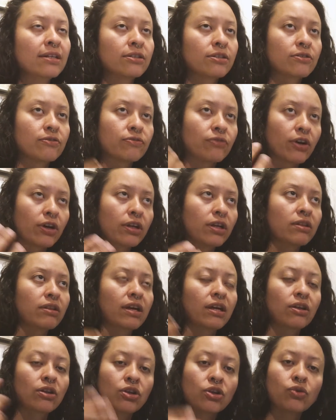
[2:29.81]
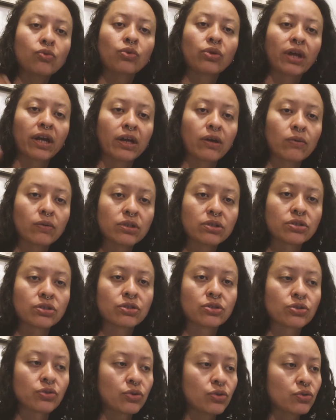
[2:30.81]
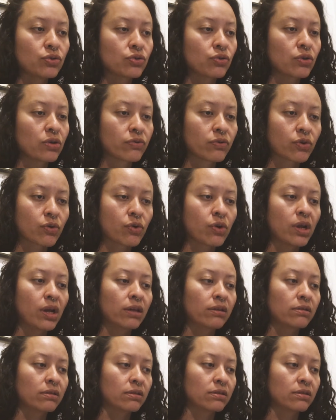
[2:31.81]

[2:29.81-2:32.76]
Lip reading: defining that new language. And so you sort of create